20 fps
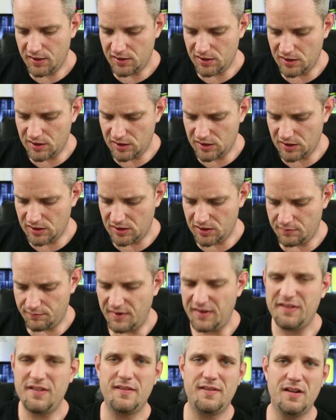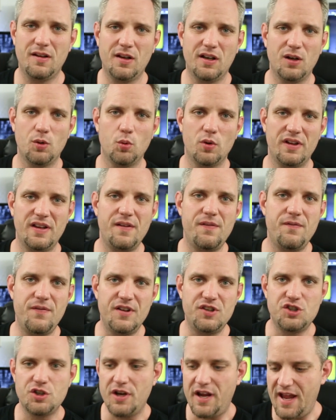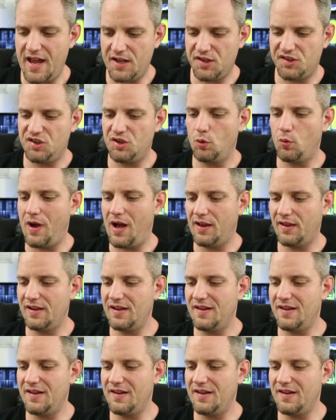yeah, this isn't gonna really fit your hand too well.